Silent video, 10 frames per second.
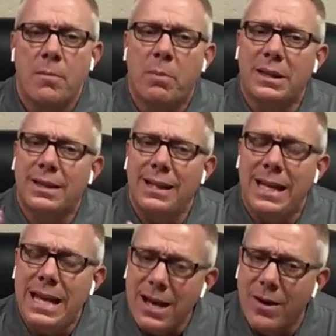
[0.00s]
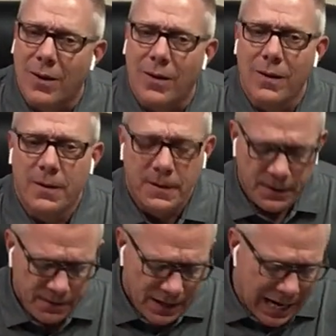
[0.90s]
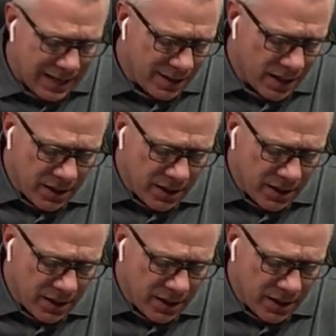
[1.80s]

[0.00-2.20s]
But here, and the,